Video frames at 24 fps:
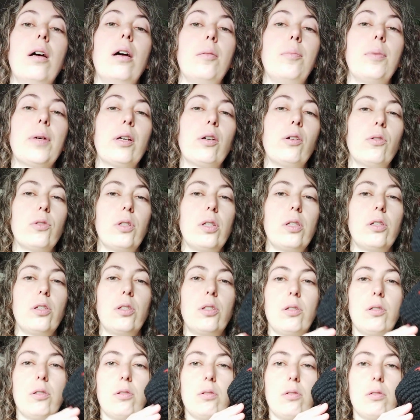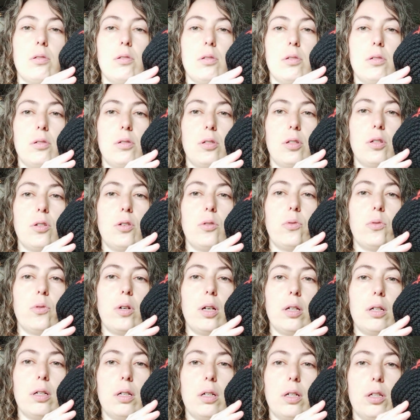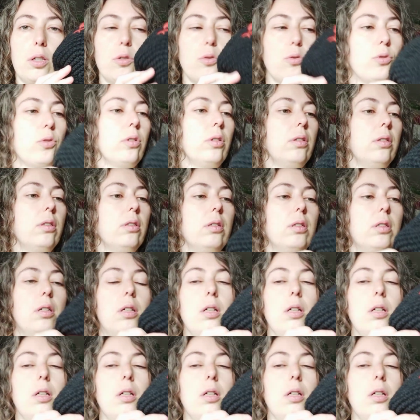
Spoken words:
because it's, you know, a usual